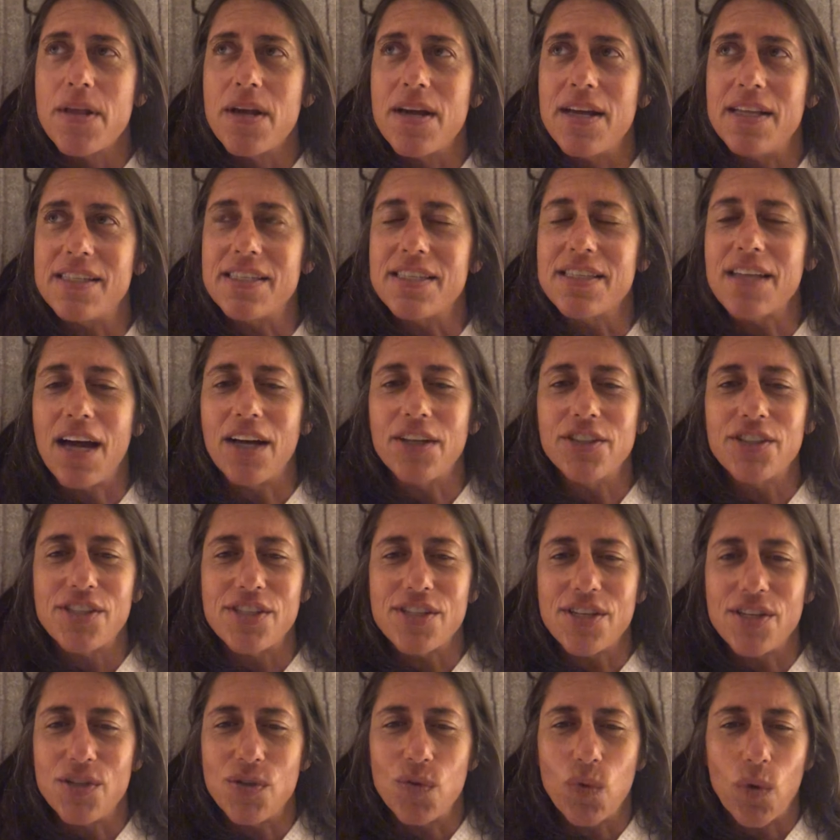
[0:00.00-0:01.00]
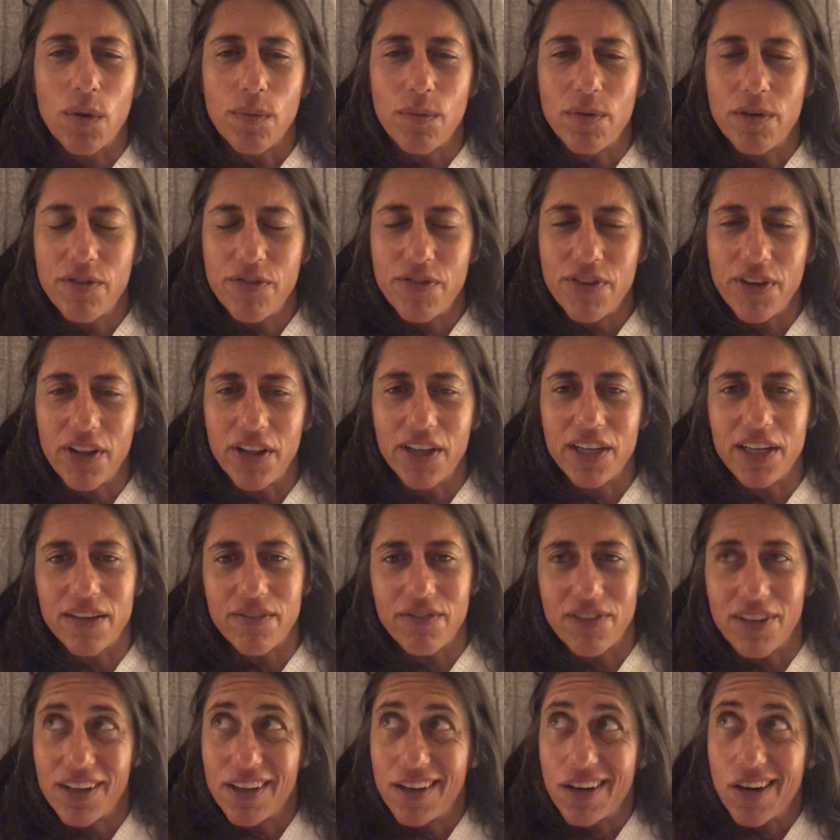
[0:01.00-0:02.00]
it's not just a normal feeling
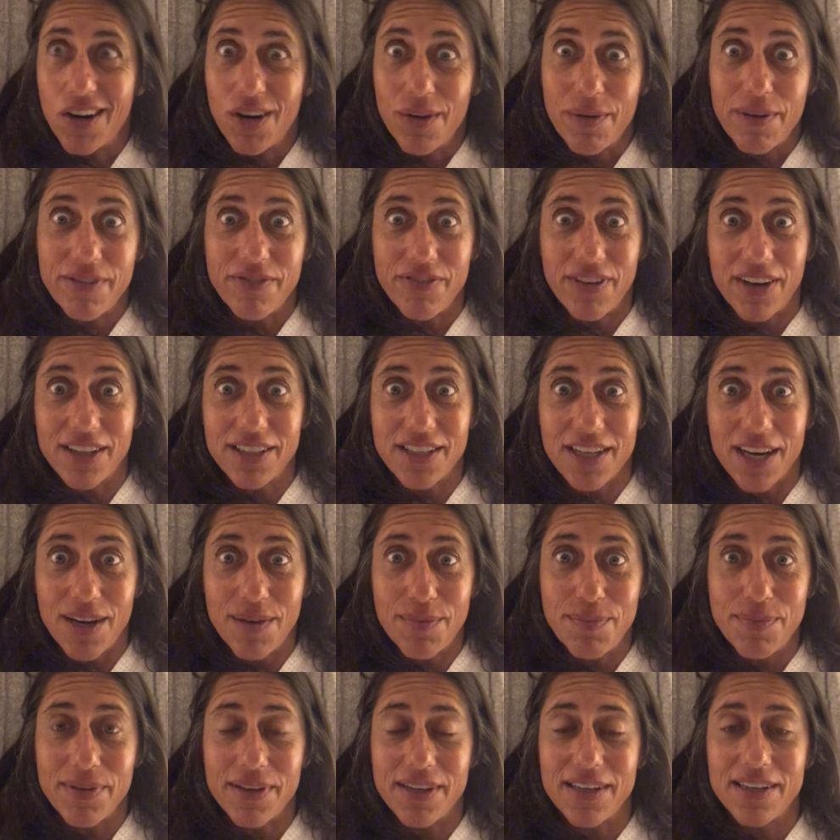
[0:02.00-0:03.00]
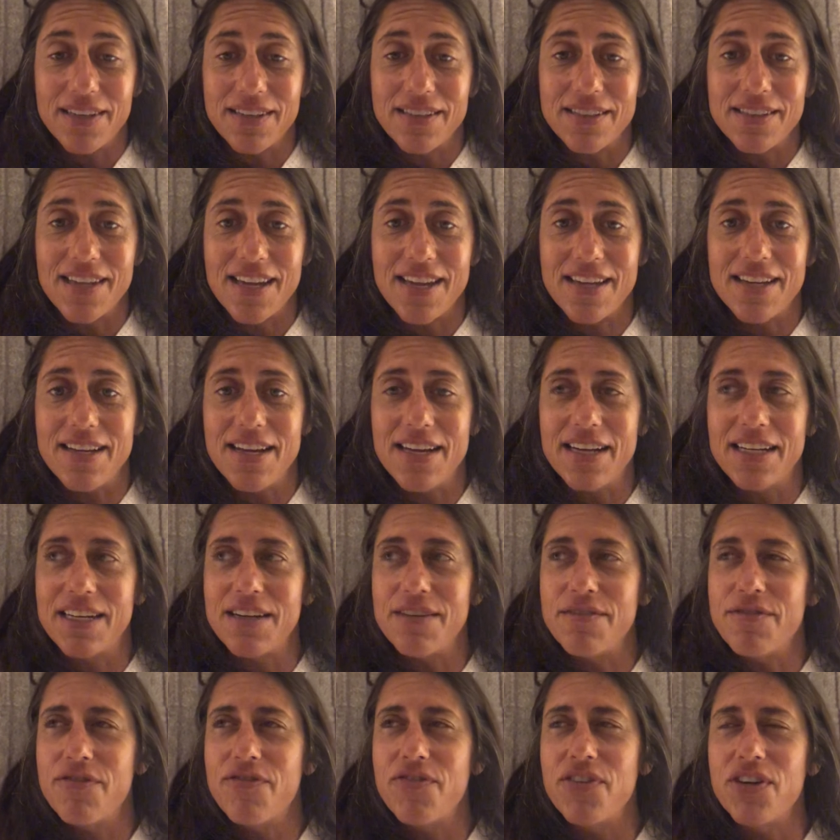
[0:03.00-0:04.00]
of like, oh, I fucked up. And it
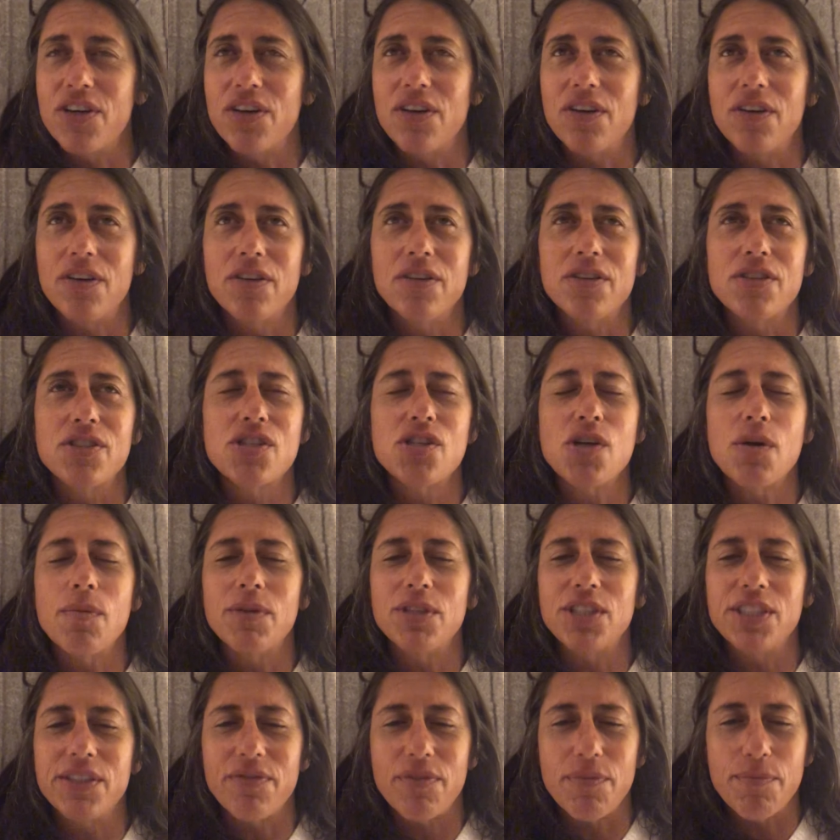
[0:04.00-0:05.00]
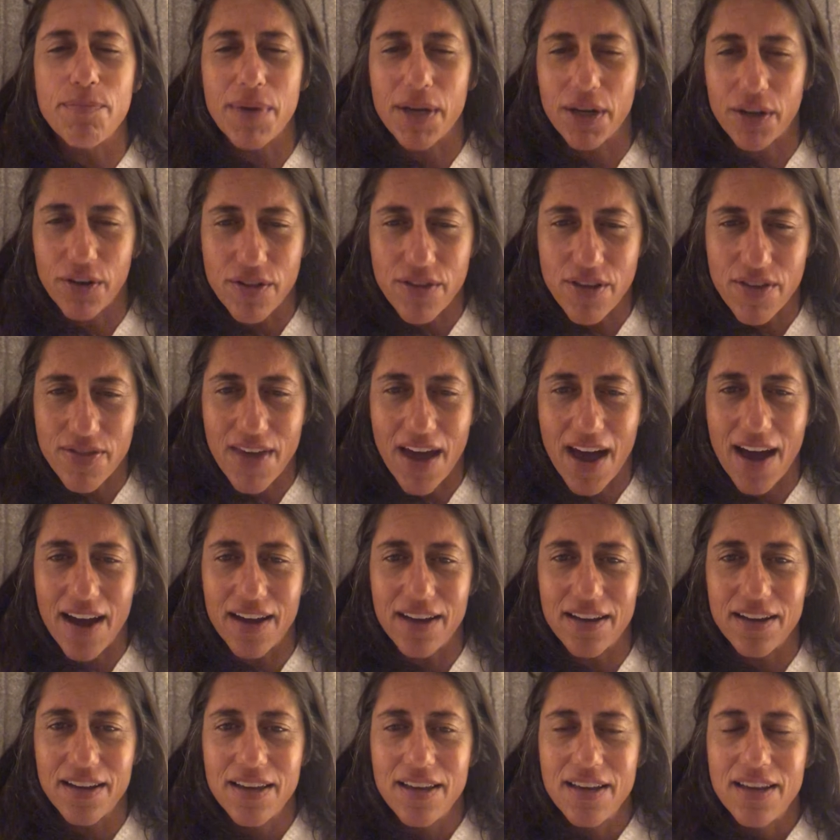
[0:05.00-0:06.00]
can feel so much even bigger than
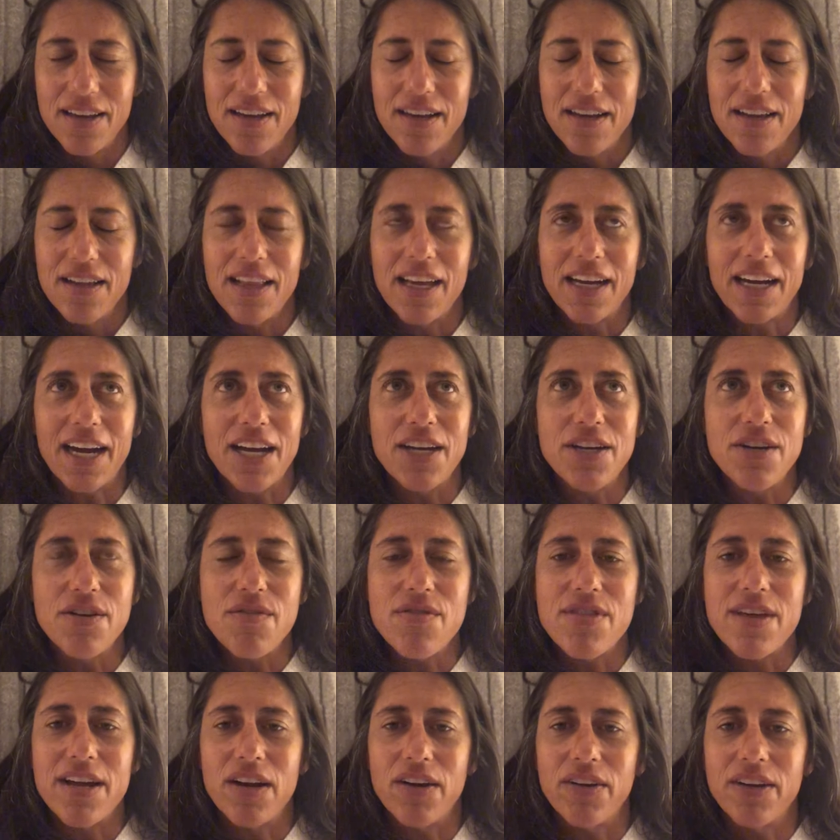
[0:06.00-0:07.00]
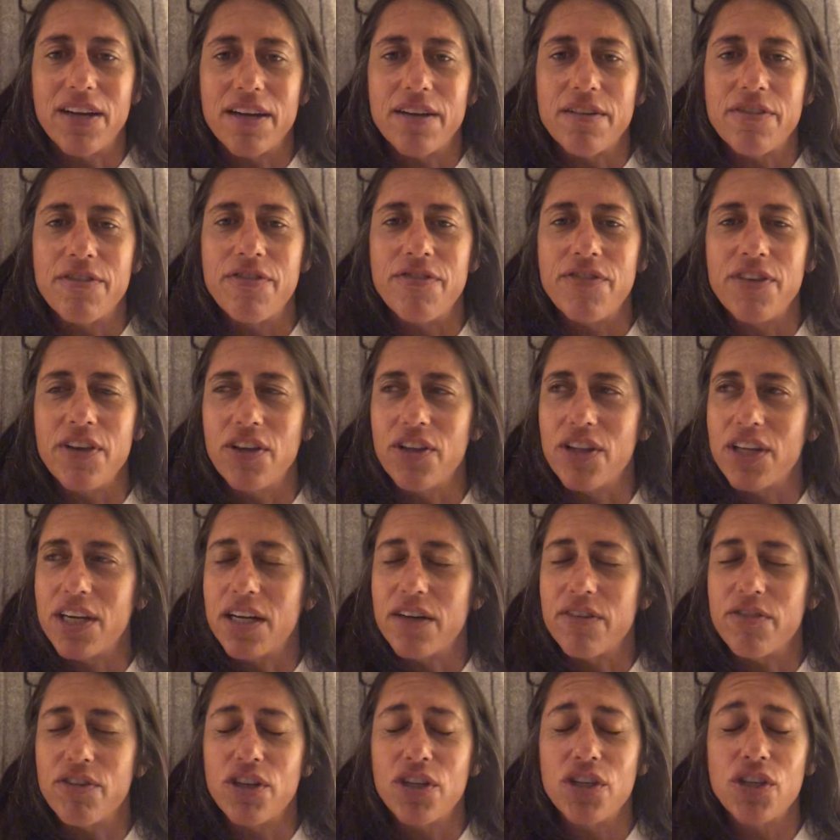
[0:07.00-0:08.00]
that. Like, I know that I'll get a
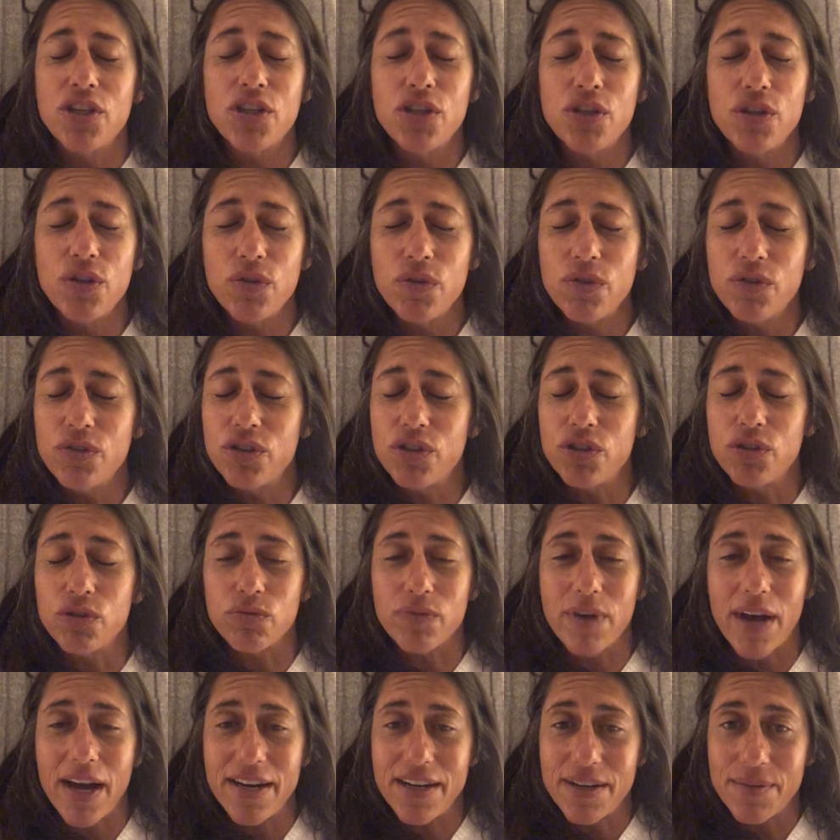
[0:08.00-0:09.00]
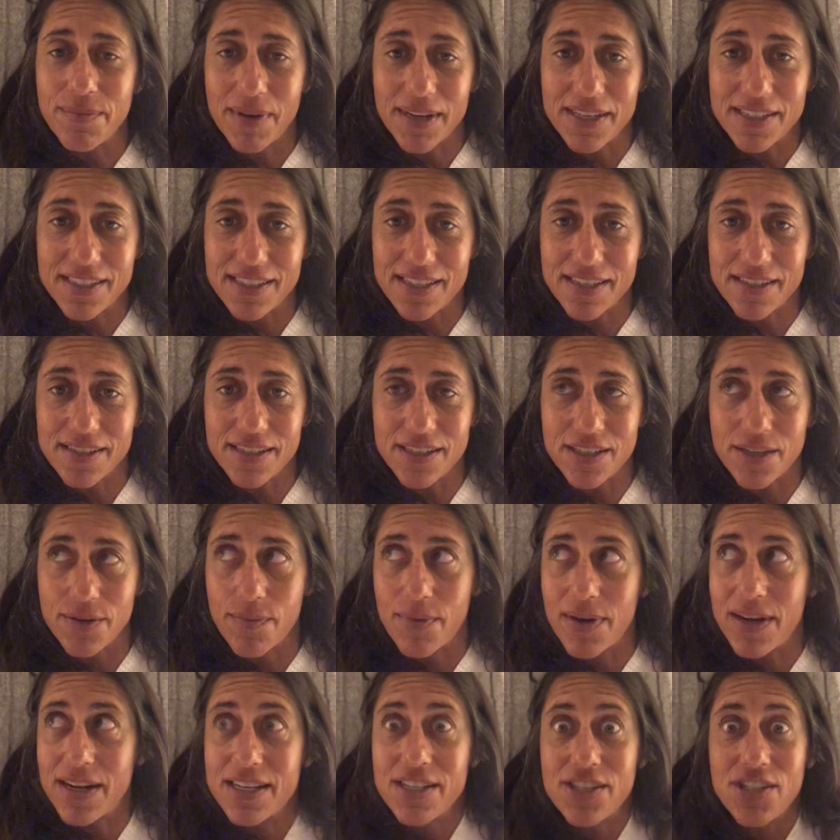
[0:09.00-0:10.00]
feeling of a huge dread in my
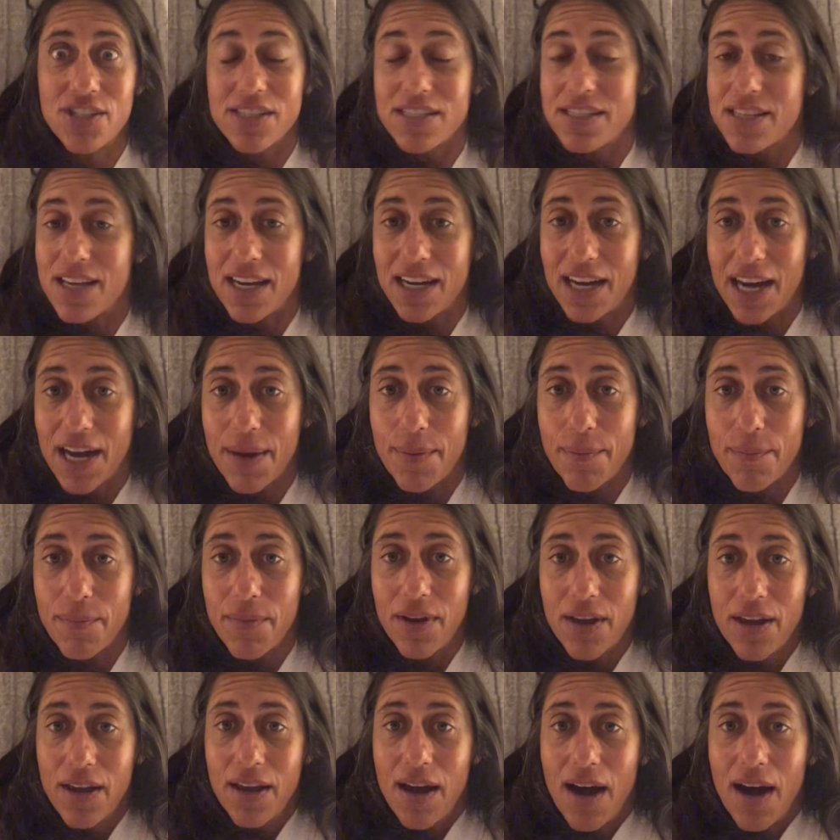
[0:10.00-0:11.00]
system. And it's just like I'm